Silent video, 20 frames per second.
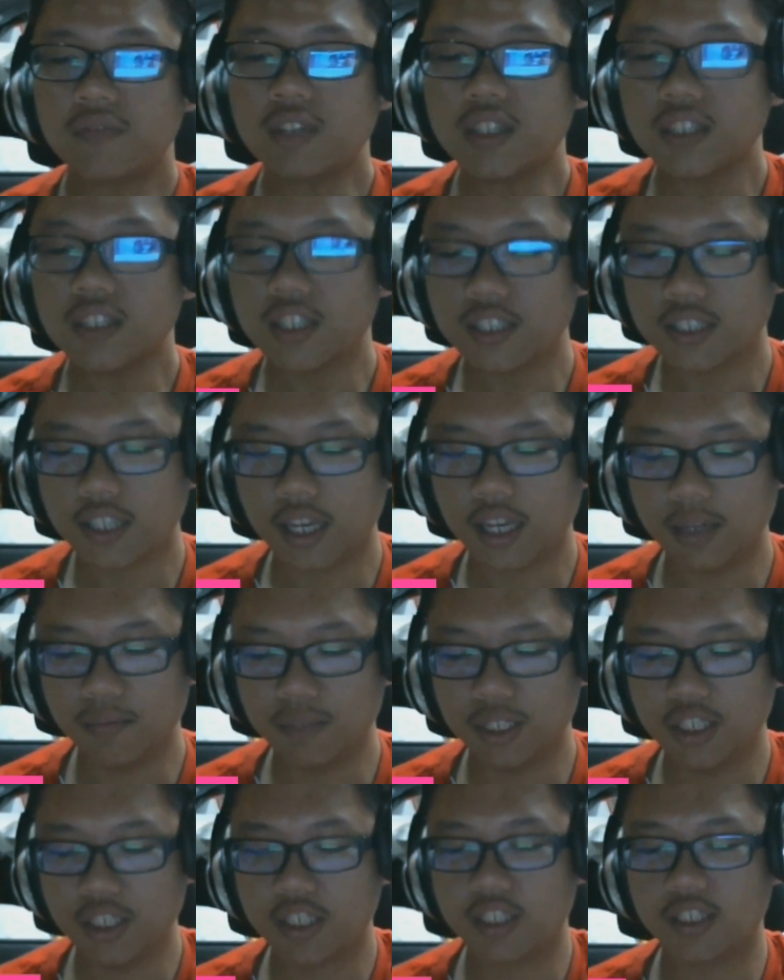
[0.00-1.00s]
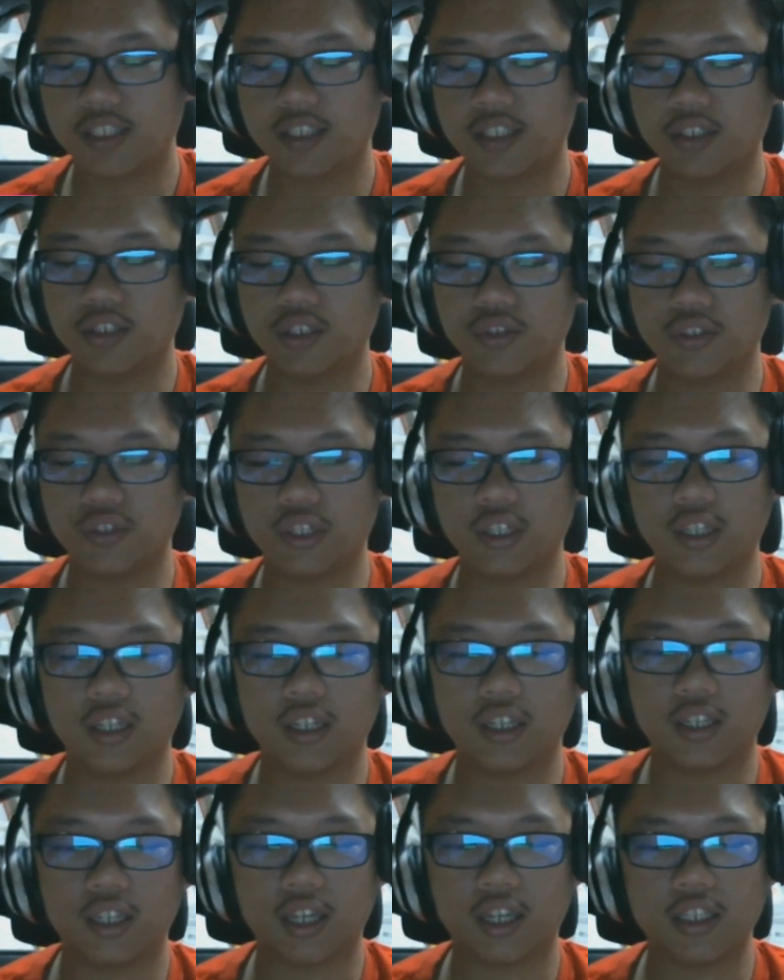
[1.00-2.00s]
They sent me because, you know,
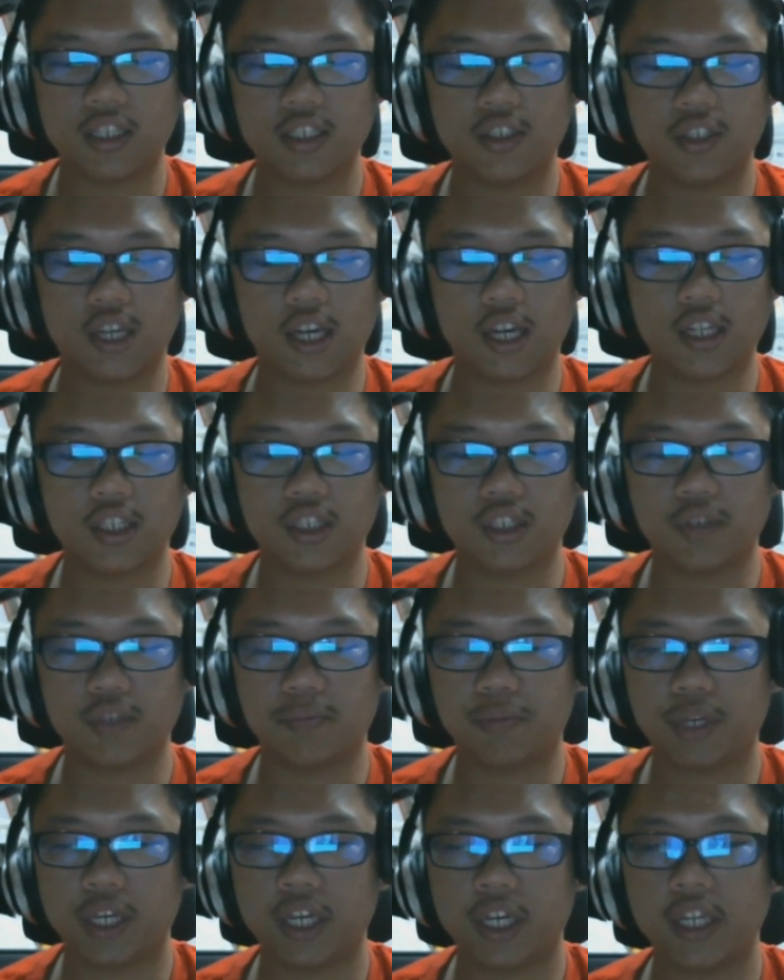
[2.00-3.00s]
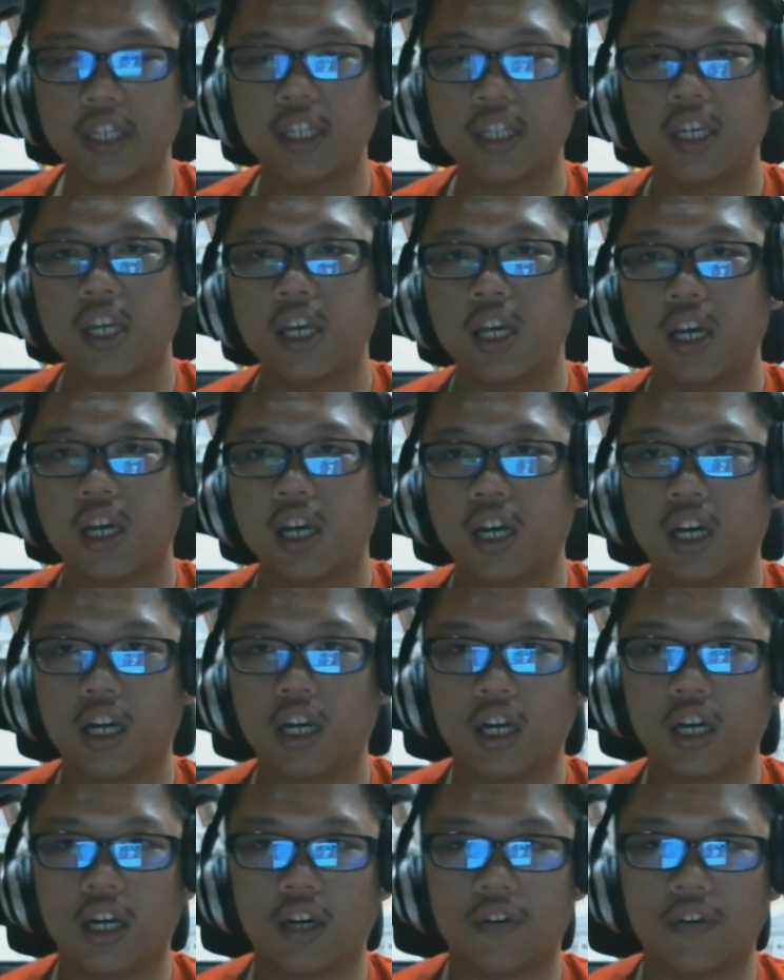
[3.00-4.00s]
I need to enter the PIN
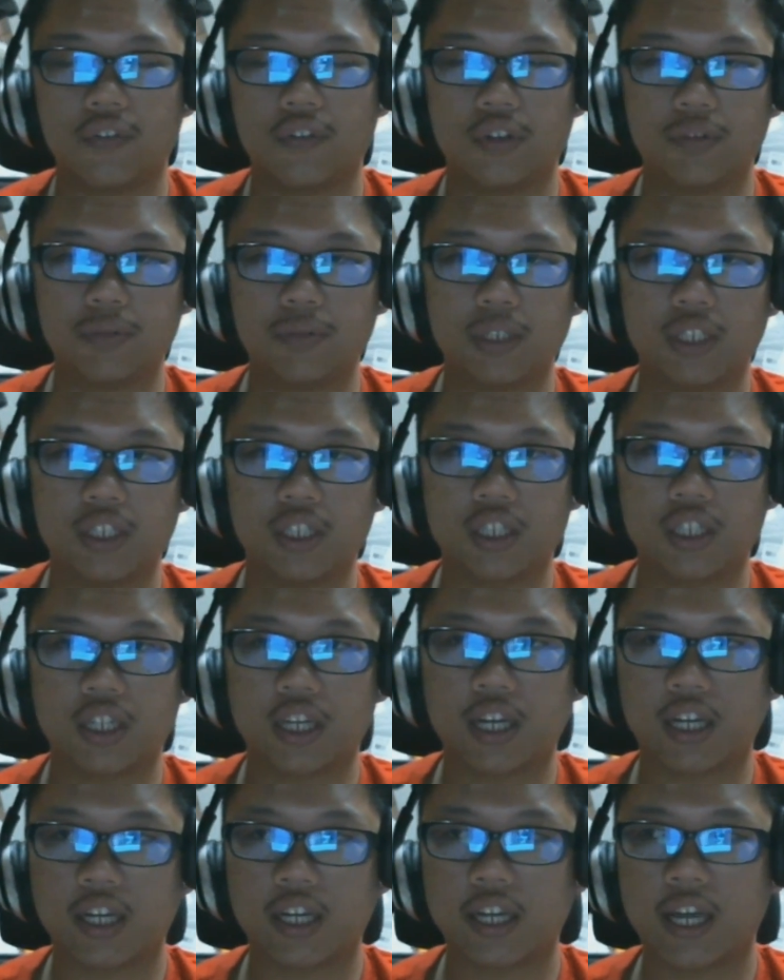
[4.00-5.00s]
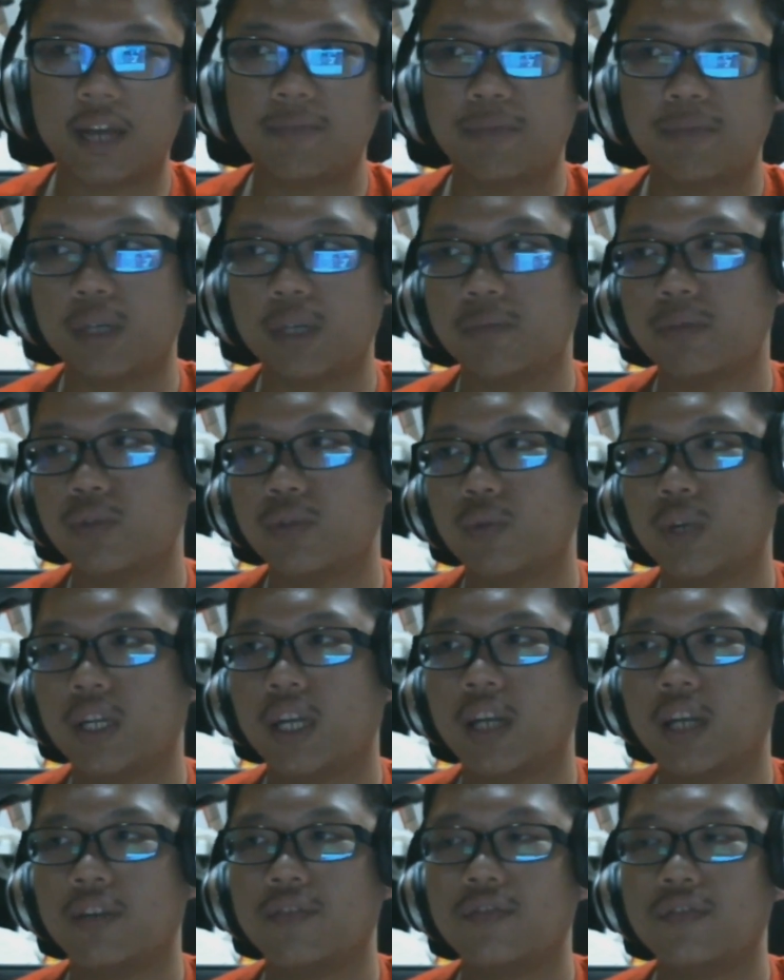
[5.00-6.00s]
for me to get payment when
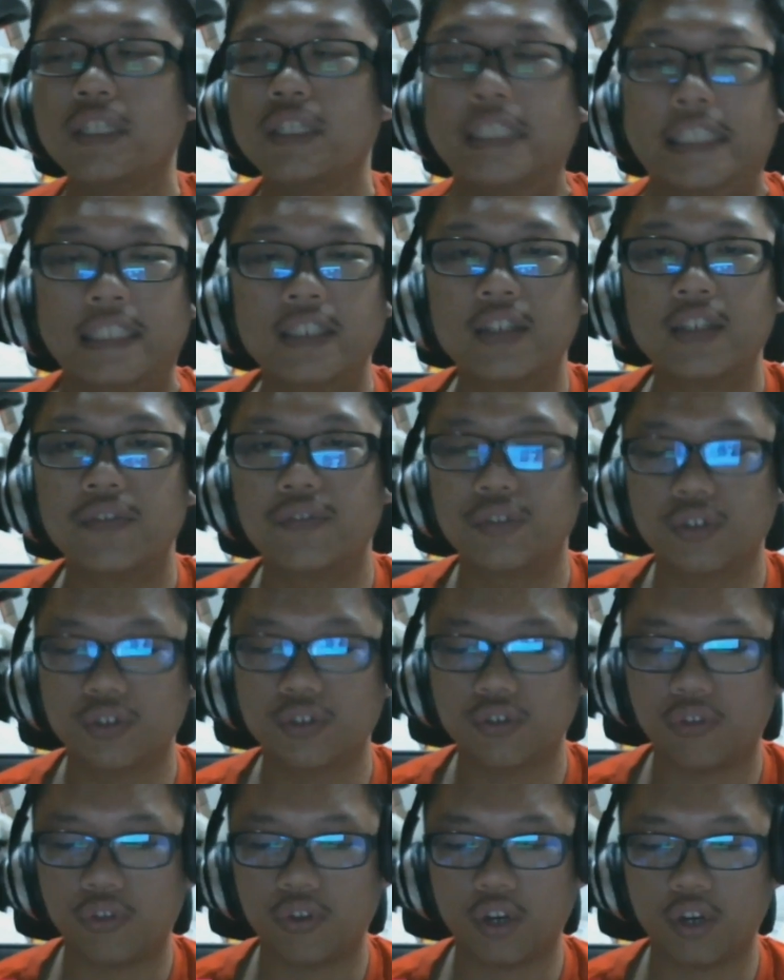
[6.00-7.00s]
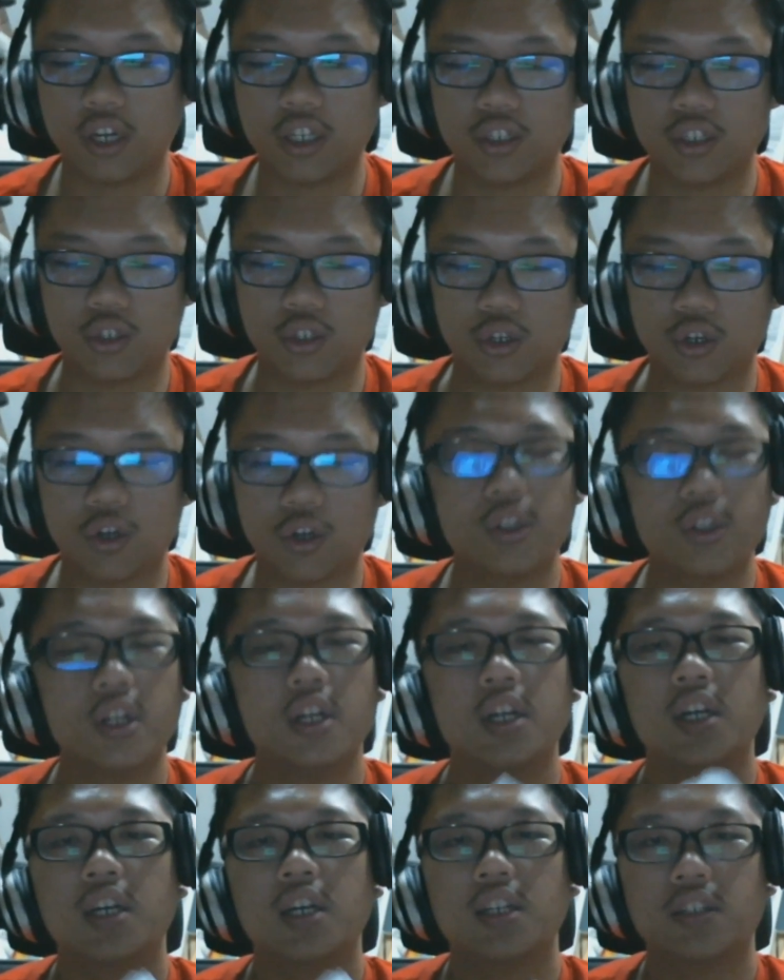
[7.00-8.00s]
I reach the full threshold.
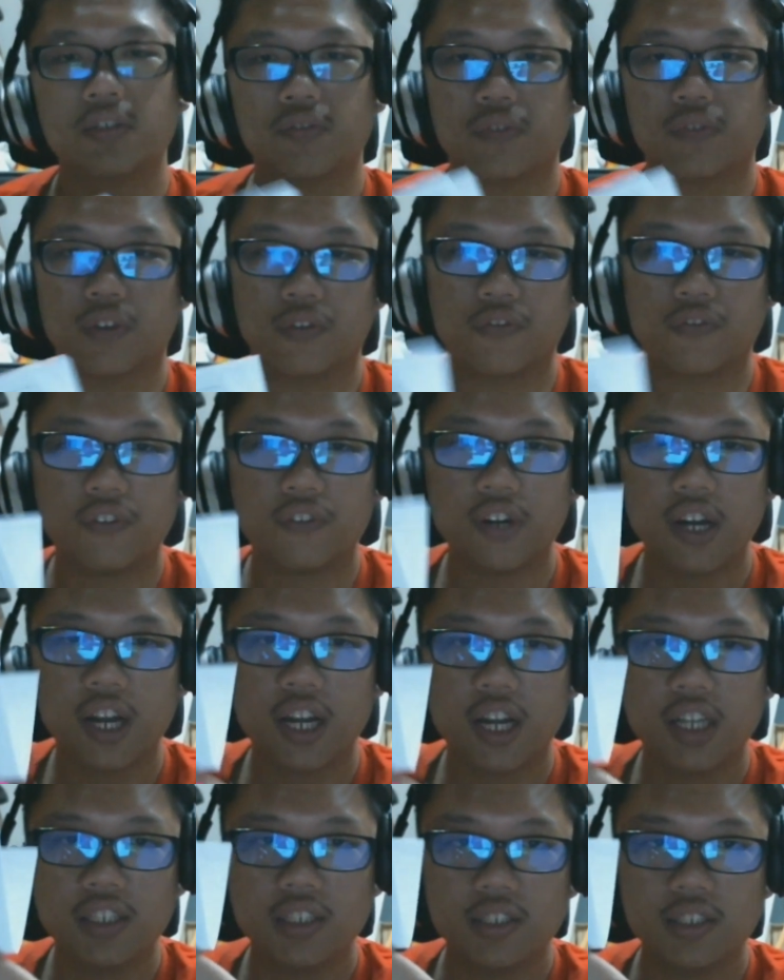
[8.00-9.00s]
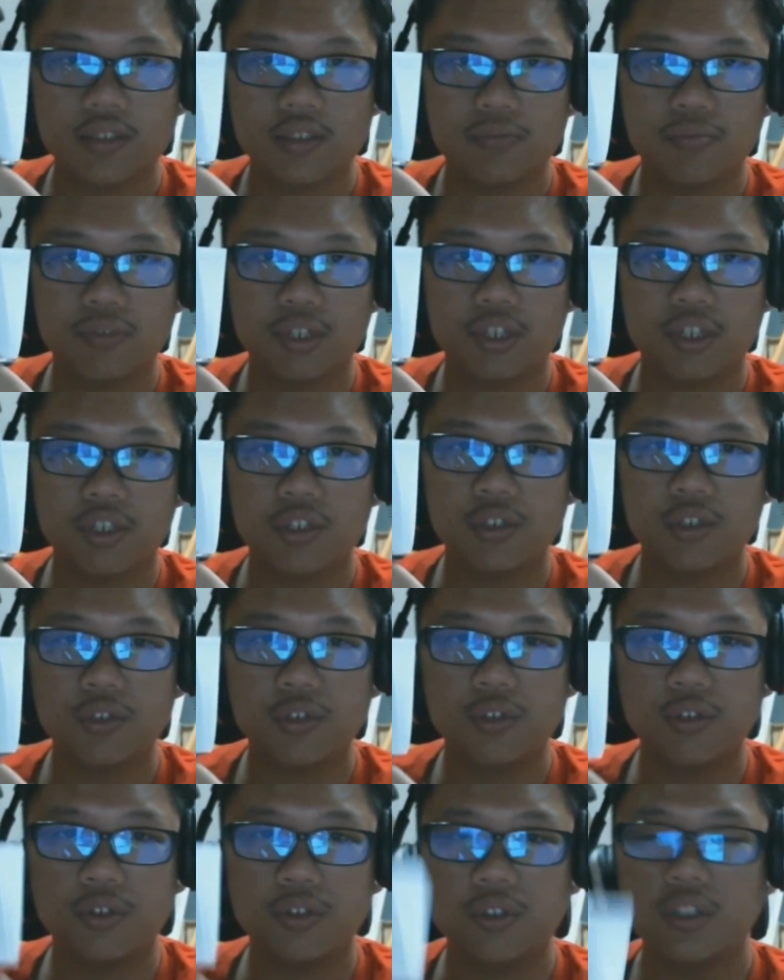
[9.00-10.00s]
It's from France. It's pretty
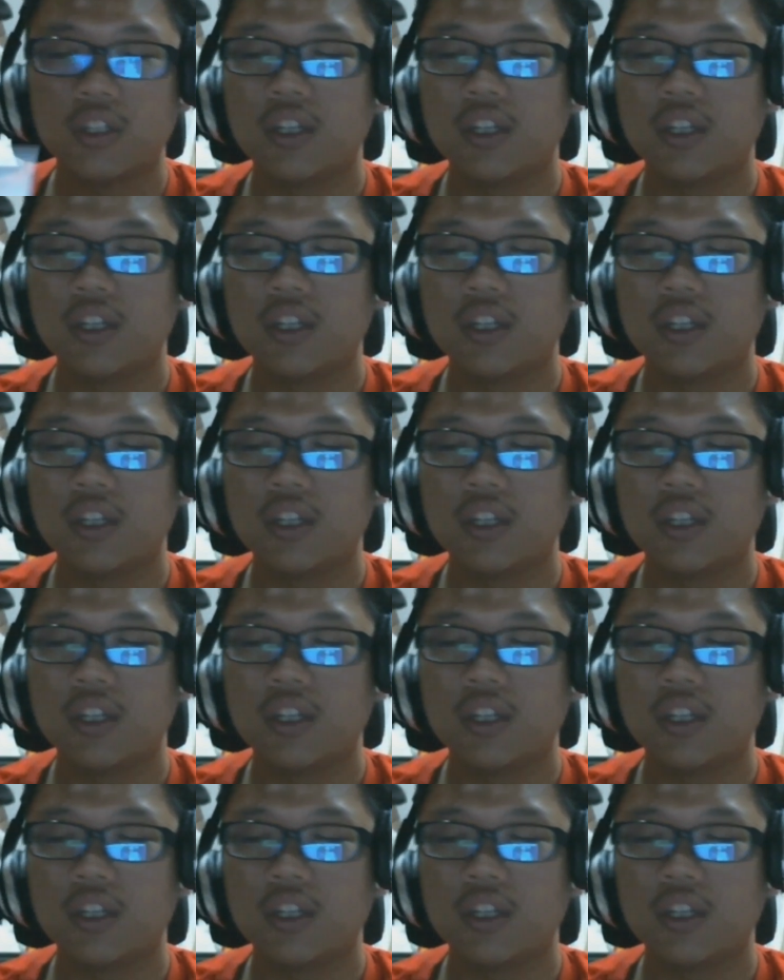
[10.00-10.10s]
cool.